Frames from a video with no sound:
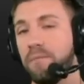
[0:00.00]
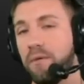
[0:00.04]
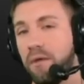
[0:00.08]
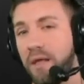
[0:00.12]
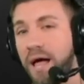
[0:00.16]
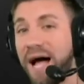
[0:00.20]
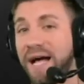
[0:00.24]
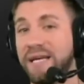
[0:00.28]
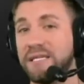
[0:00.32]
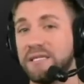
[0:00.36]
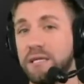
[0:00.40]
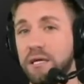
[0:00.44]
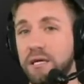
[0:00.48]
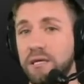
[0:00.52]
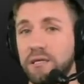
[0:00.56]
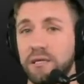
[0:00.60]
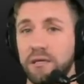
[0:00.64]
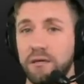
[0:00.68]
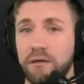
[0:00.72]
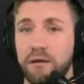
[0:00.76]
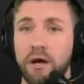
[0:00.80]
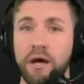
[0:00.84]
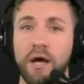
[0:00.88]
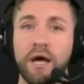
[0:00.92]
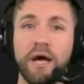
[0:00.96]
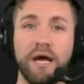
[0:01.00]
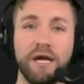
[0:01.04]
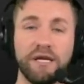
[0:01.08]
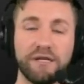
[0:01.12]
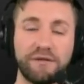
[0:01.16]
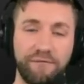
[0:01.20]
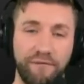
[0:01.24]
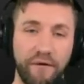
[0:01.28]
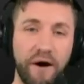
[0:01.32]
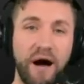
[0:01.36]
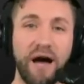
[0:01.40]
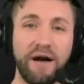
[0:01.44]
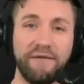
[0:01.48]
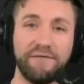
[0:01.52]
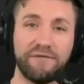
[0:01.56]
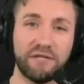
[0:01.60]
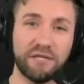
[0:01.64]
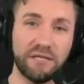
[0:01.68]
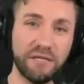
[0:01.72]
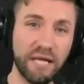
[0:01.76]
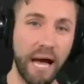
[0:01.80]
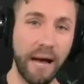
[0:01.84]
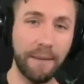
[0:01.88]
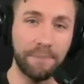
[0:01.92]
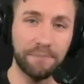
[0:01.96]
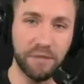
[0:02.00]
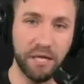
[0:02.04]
Last season, his five snaps